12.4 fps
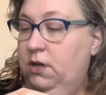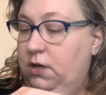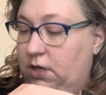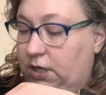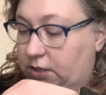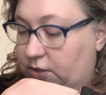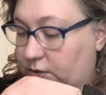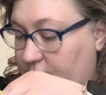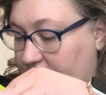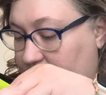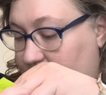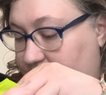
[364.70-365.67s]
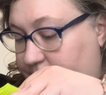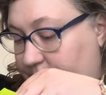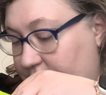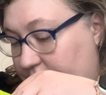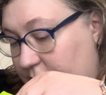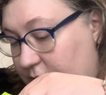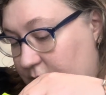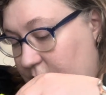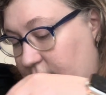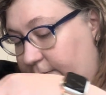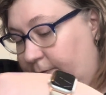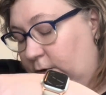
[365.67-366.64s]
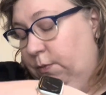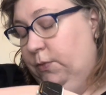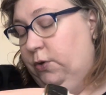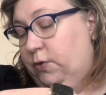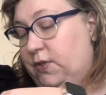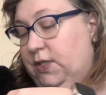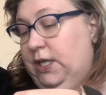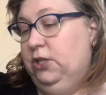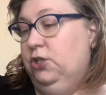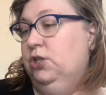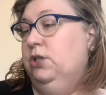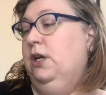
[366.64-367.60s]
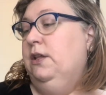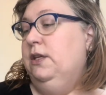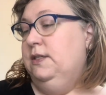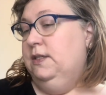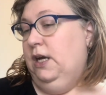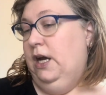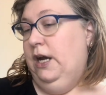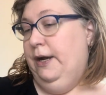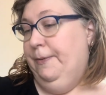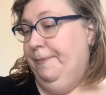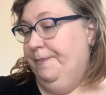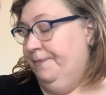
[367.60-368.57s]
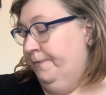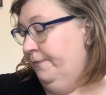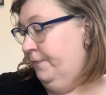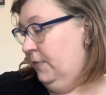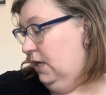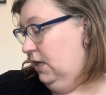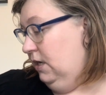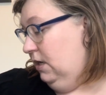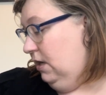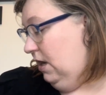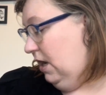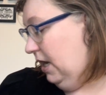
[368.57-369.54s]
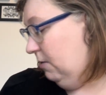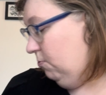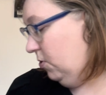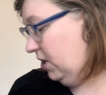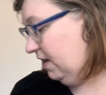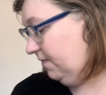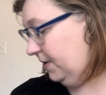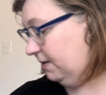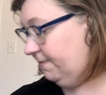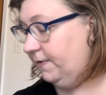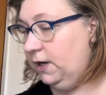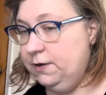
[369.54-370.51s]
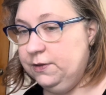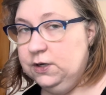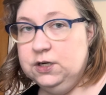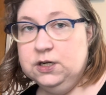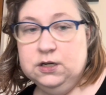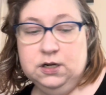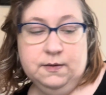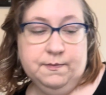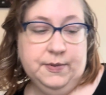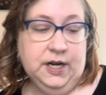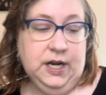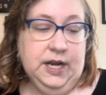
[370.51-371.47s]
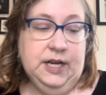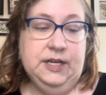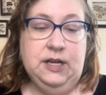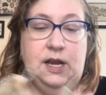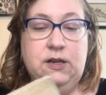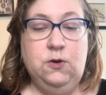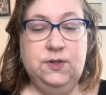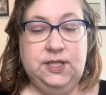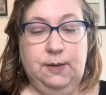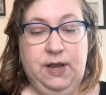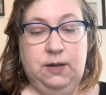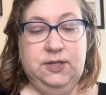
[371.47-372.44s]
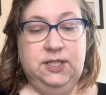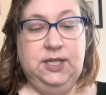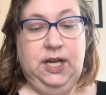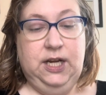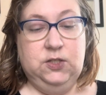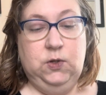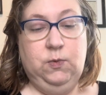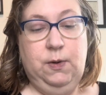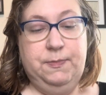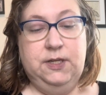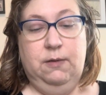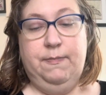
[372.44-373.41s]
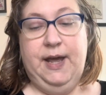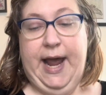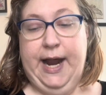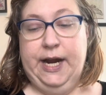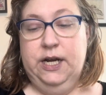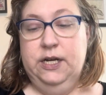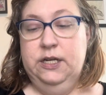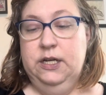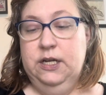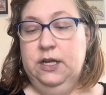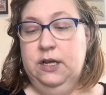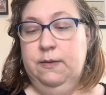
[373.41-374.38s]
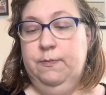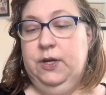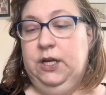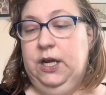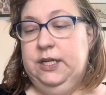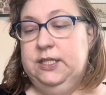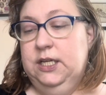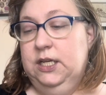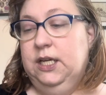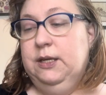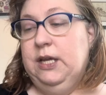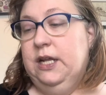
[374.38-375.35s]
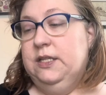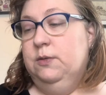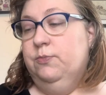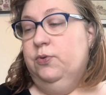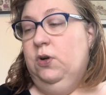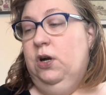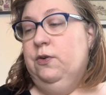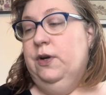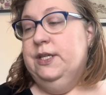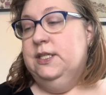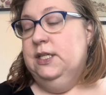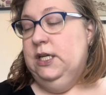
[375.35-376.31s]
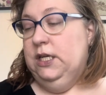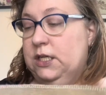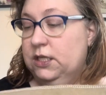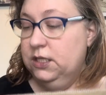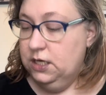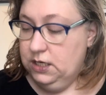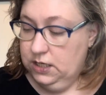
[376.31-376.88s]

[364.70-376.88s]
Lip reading: I do have my full moon stitch. Now this, I would have been farther, but I noticed I made a mistake, so I ripped some back, but I did get some progress in.